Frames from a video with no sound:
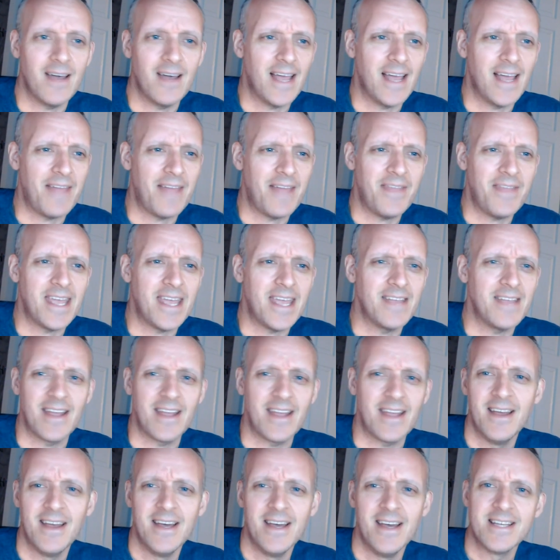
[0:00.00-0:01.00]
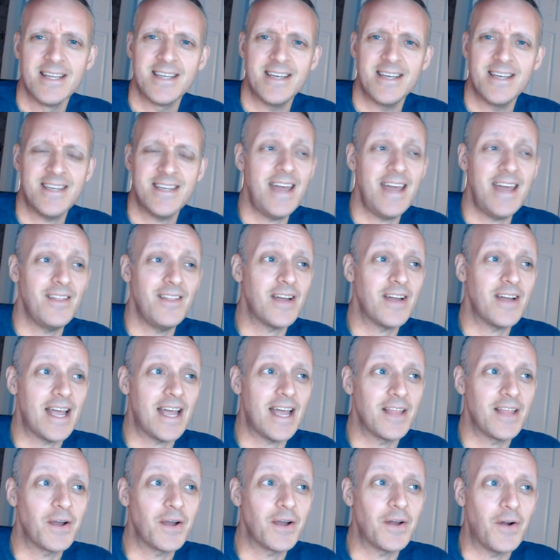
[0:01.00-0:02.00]
Like I think he like says, "Hey, look, I can
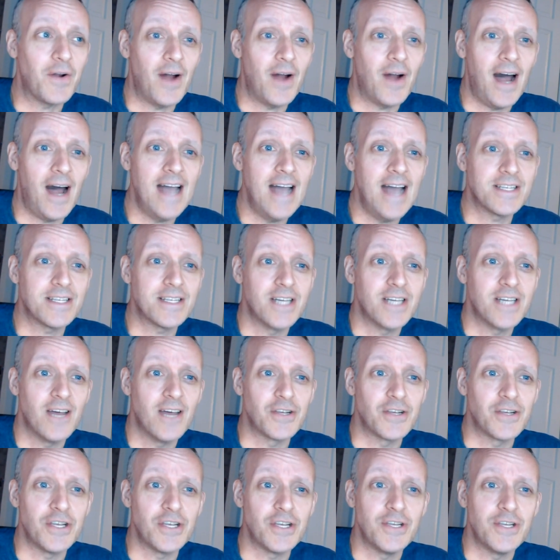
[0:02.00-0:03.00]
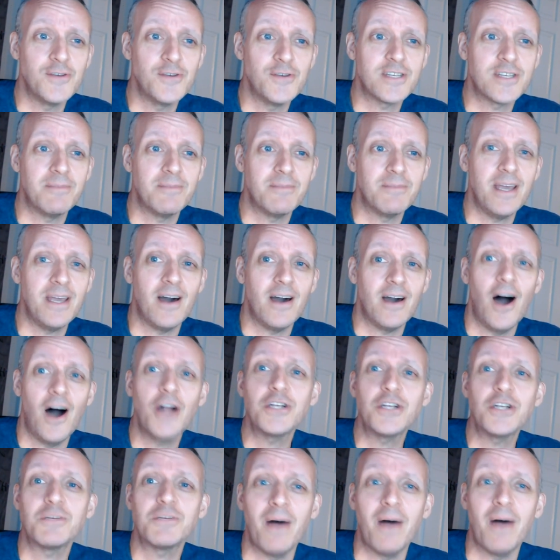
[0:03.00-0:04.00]
look in her eyes and tell that she used to be a
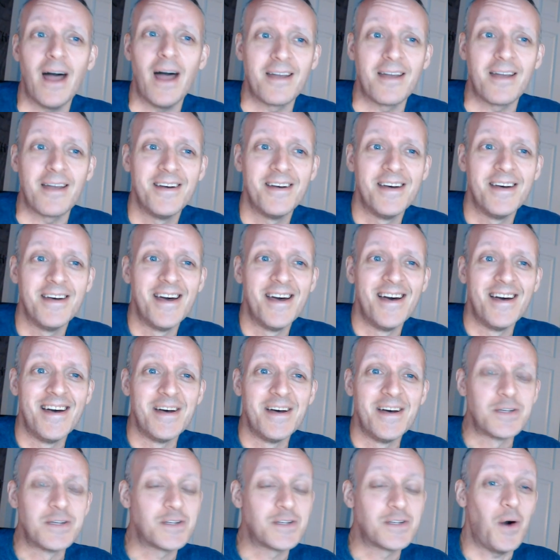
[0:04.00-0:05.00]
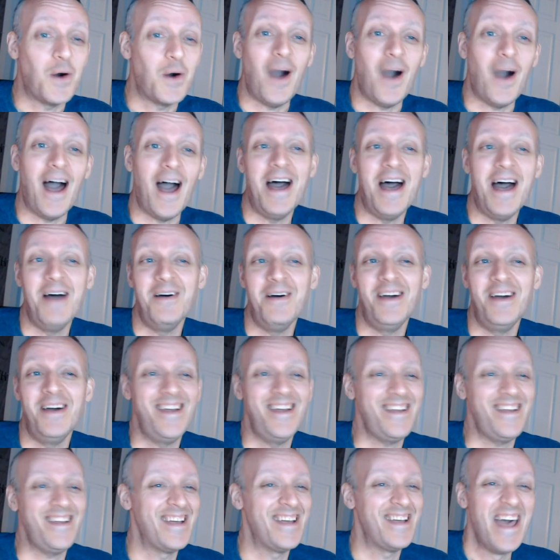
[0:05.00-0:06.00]
hunchback." So I,
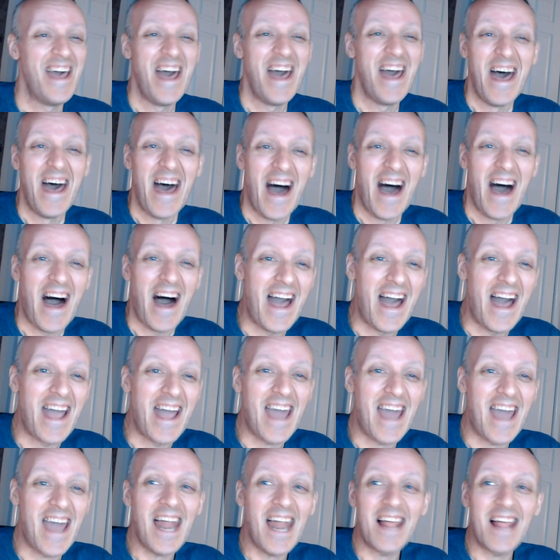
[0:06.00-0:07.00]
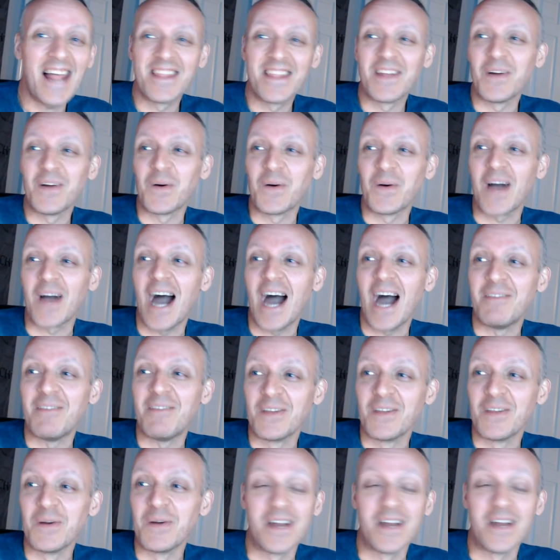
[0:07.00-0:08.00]
it got a little
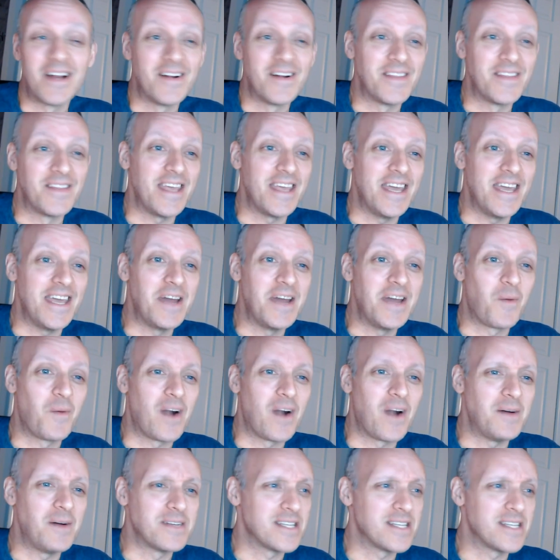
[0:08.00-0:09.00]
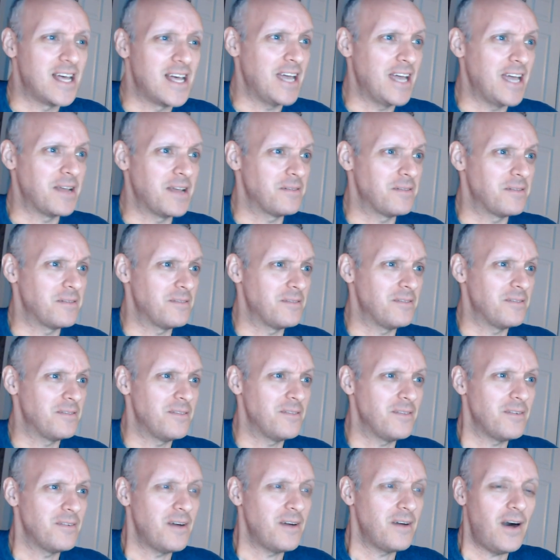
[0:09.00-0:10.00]
convoluted here at the end where I was like,
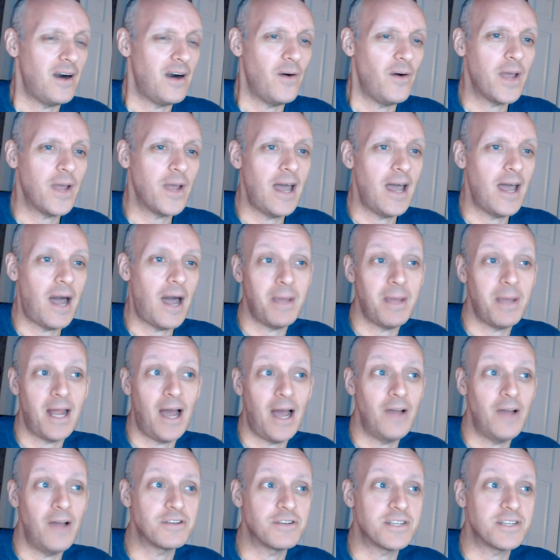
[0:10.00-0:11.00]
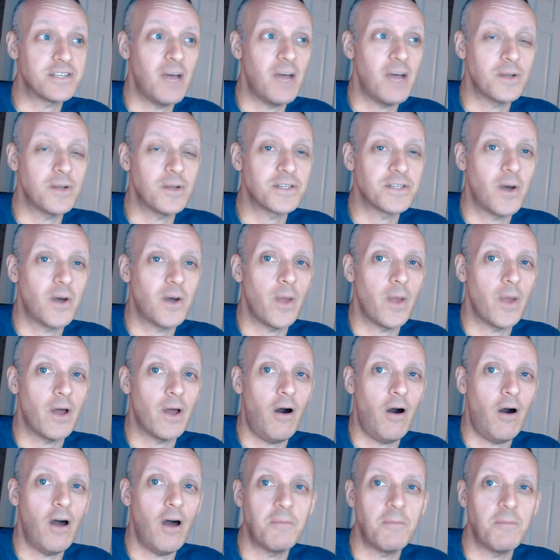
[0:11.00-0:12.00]
okay, I mean, I understand what's going
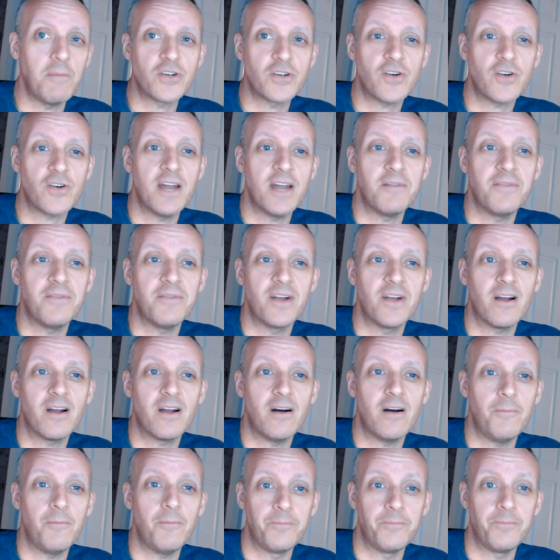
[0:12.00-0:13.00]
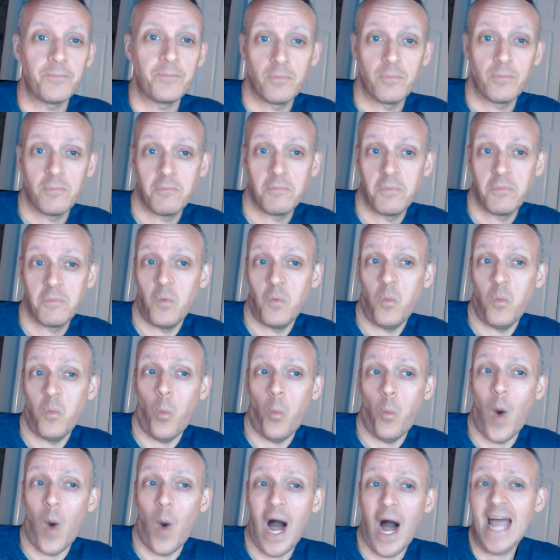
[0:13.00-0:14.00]
on. I'm just trying to figure out
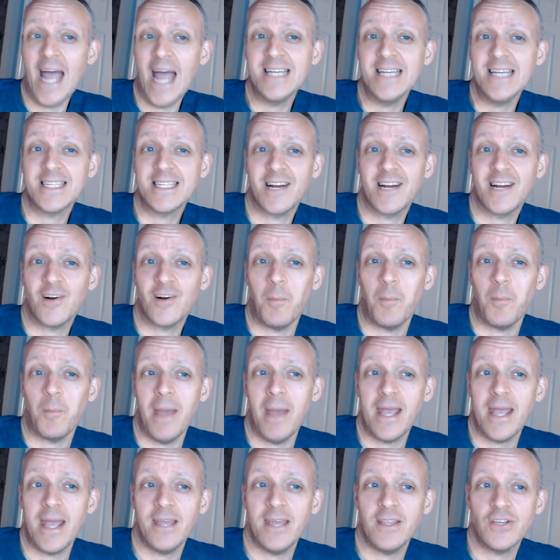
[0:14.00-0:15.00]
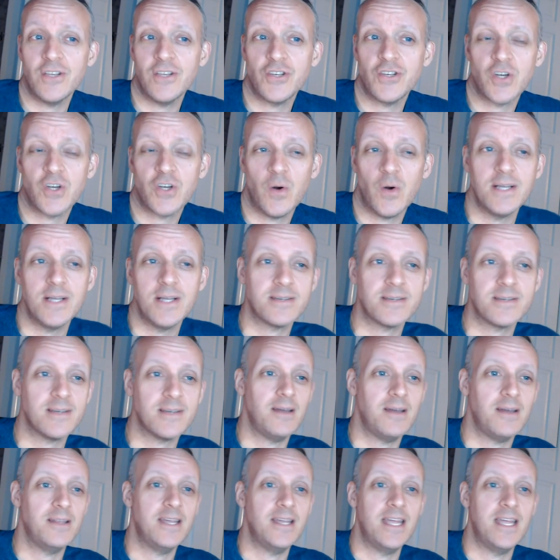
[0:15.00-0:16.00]
why is Geralt making this choice?
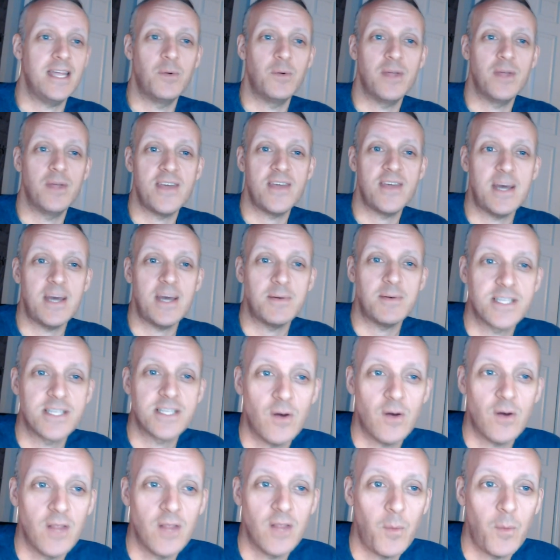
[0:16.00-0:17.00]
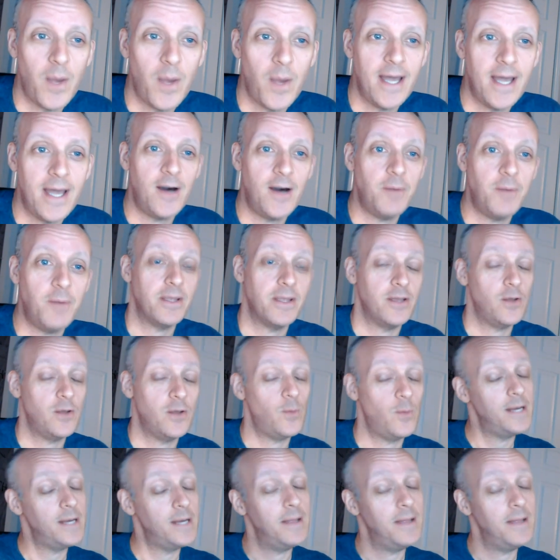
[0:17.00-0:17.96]
I, did he really think that was his only way out? But you know what?